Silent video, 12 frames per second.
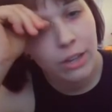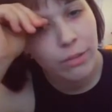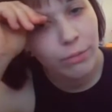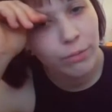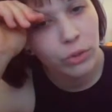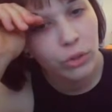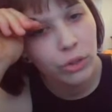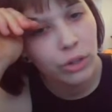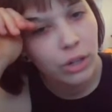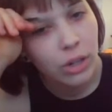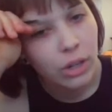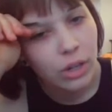
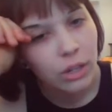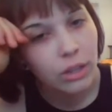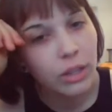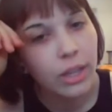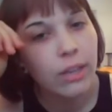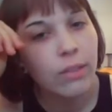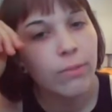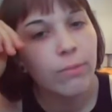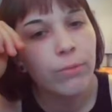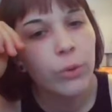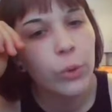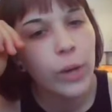for like
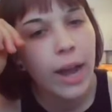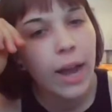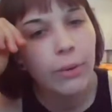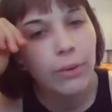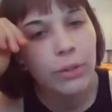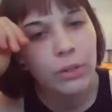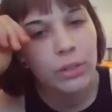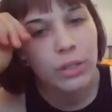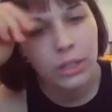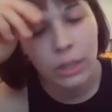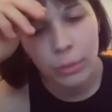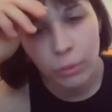4 hours,
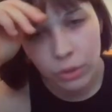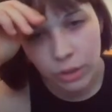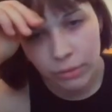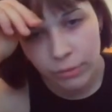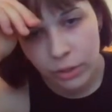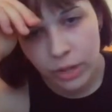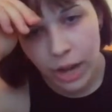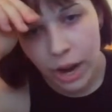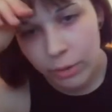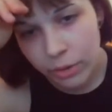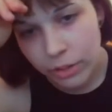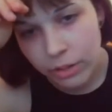and then I woke up for an
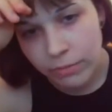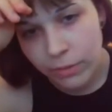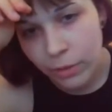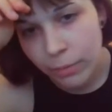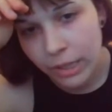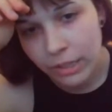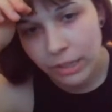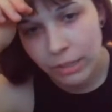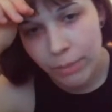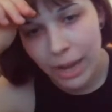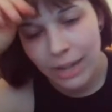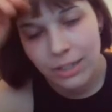hour and then fell
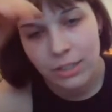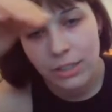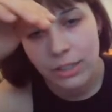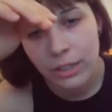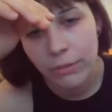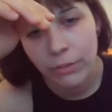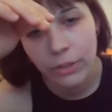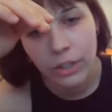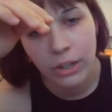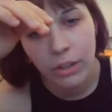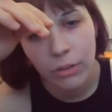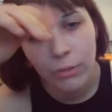back to sleep for like
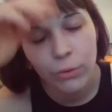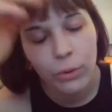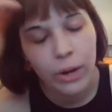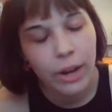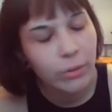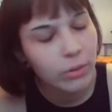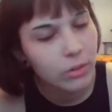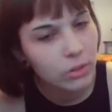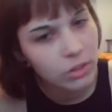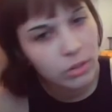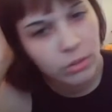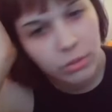another 4 hours.
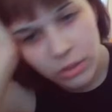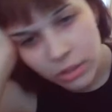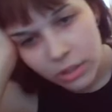So